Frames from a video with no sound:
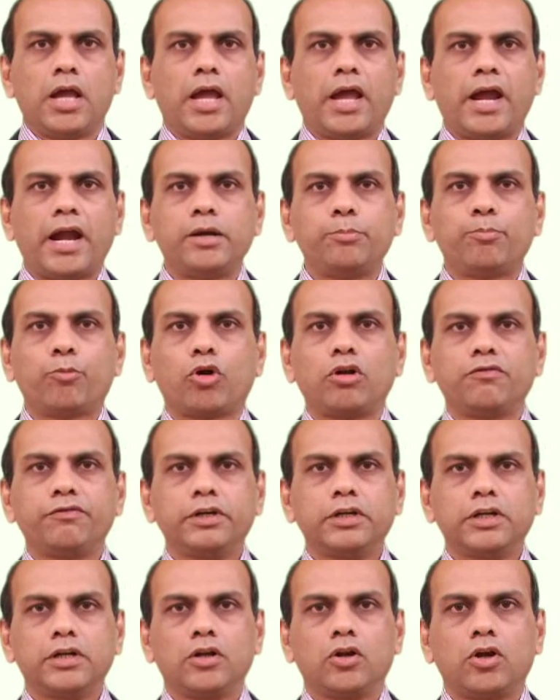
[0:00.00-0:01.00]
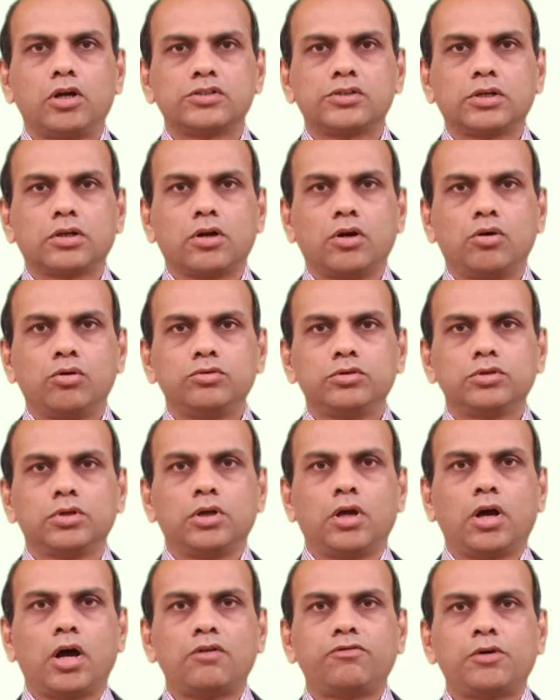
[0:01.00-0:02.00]
and profit and loss account
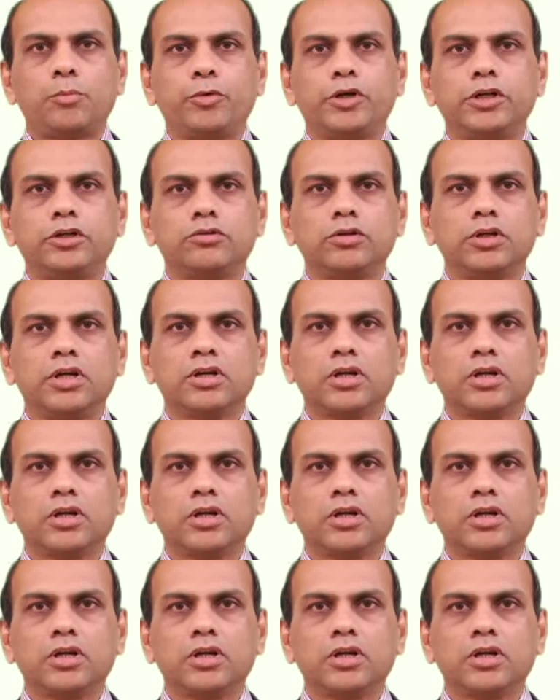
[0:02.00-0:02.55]
of a particular